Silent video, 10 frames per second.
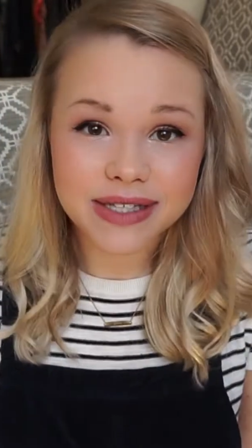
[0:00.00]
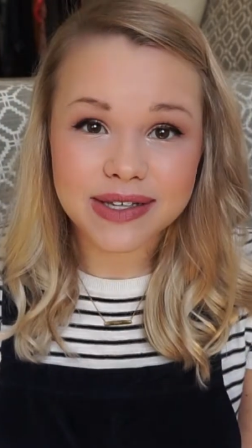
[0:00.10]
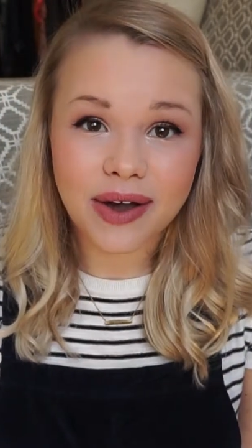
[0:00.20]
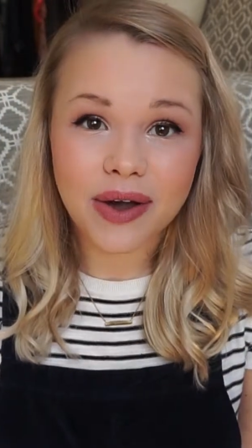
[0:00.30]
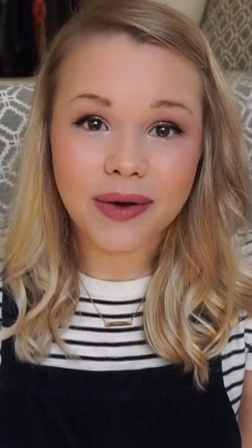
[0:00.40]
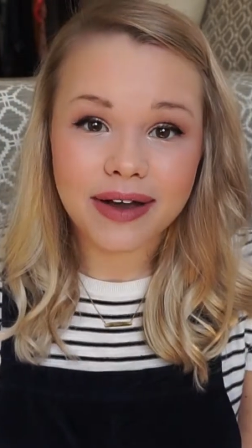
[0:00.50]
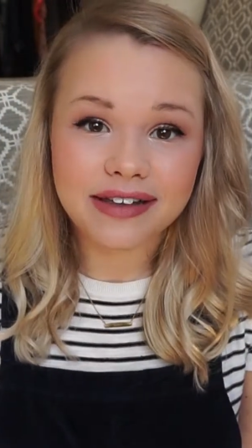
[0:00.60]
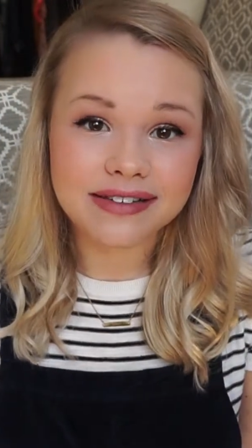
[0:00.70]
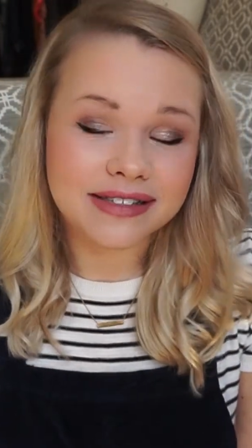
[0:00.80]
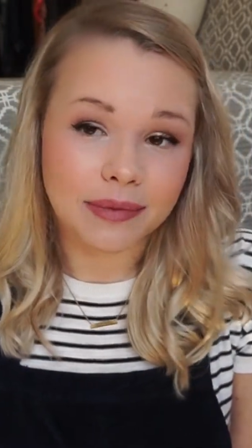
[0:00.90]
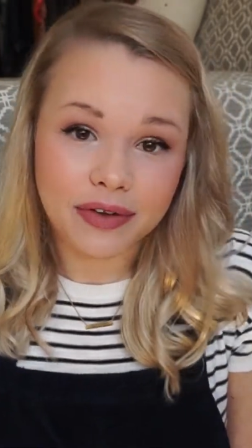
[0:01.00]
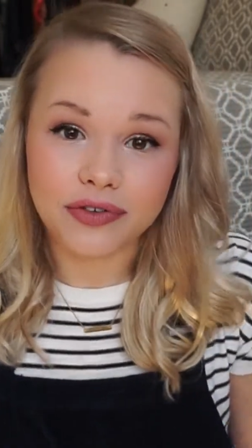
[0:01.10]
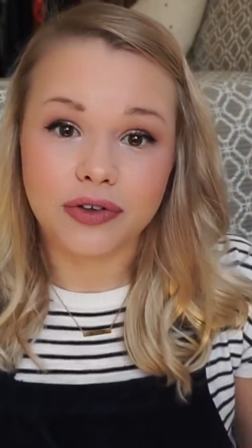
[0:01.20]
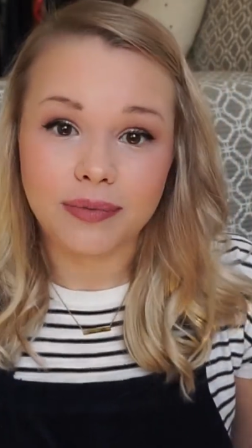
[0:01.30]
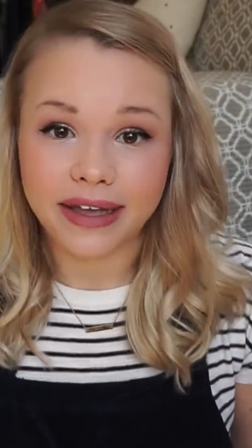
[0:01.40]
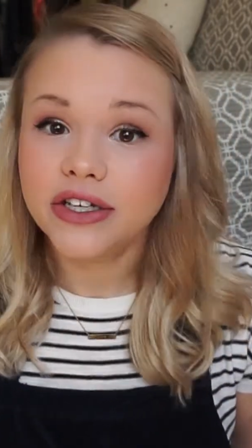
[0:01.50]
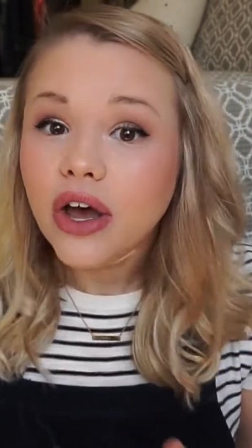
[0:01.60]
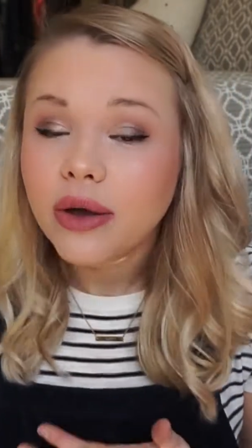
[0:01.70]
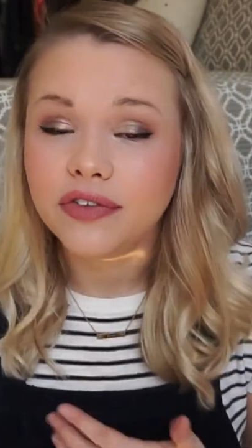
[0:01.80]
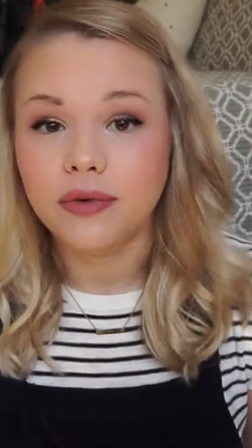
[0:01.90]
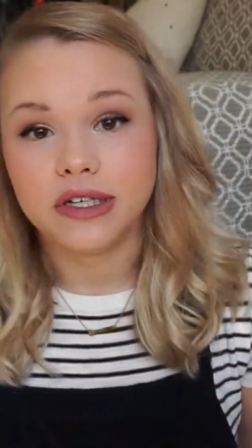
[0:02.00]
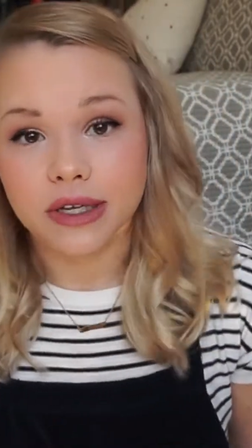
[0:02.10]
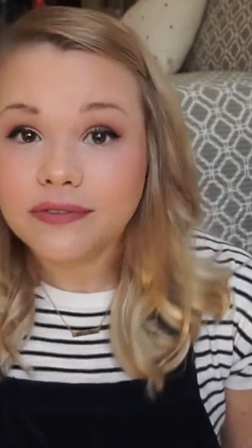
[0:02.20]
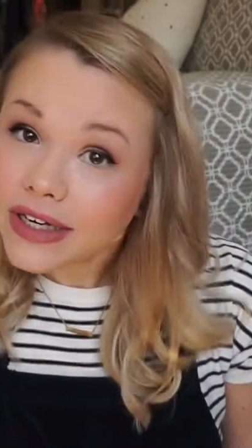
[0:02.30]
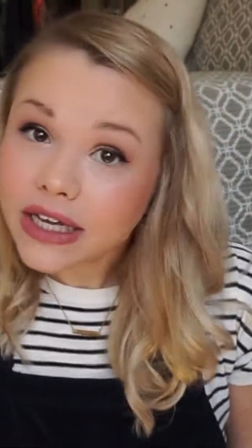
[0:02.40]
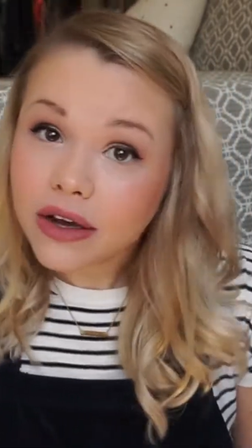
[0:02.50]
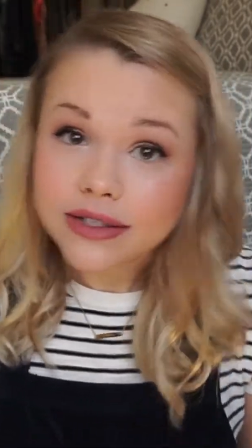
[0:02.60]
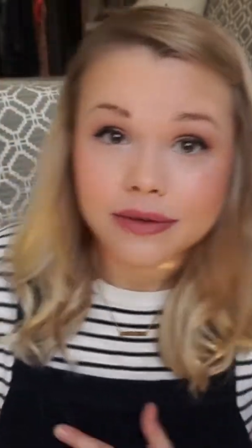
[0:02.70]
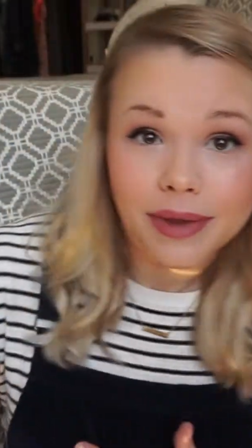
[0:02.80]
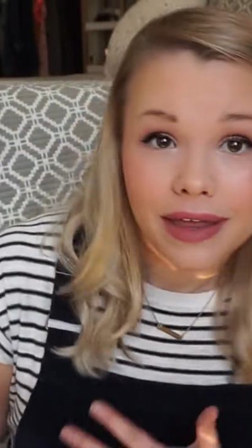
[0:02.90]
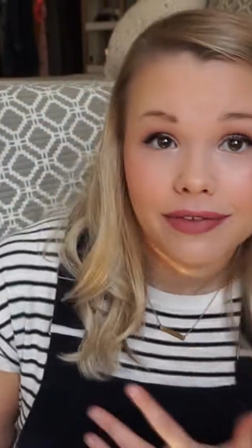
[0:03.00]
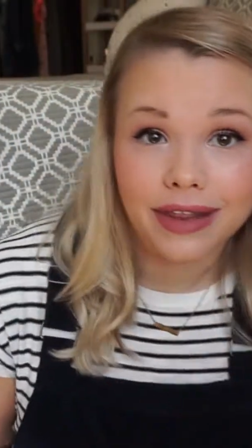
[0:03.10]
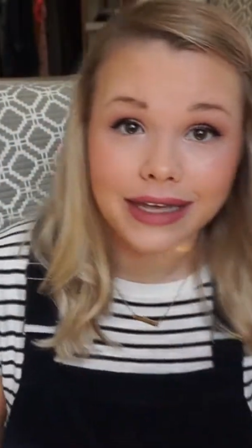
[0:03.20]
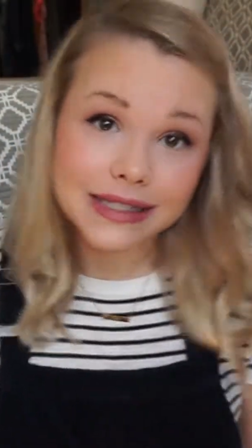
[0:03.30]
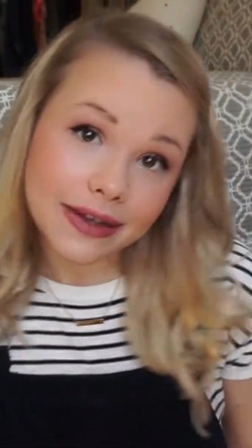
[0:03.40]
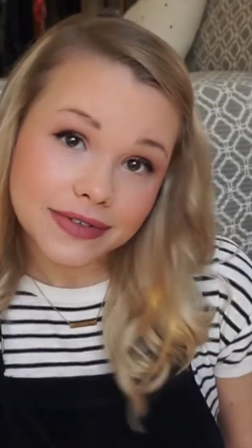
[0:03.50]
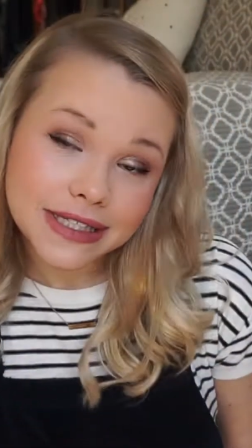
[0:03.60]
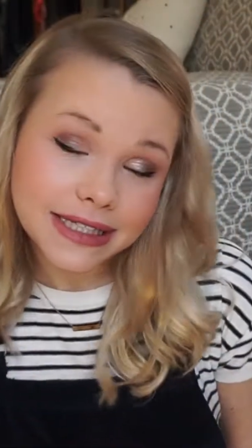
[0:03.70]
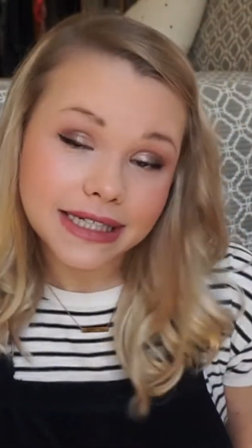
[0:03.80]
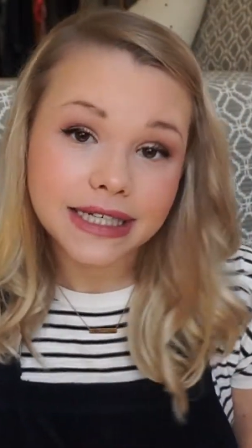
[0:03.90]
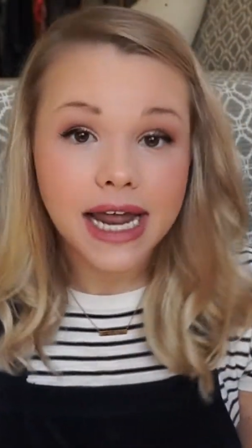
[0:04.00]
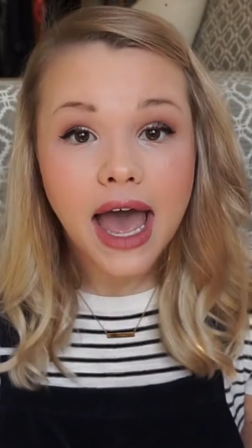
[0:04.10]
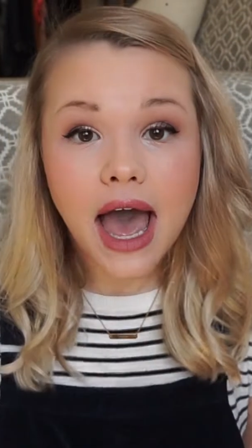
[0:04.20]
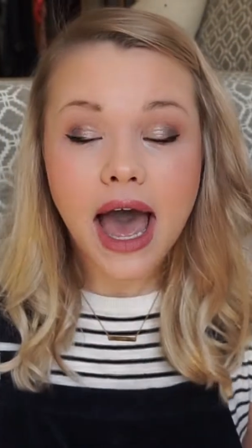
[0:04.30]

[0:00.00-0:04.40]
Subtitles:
So some of you may know if you watch my videos or may even like have seen,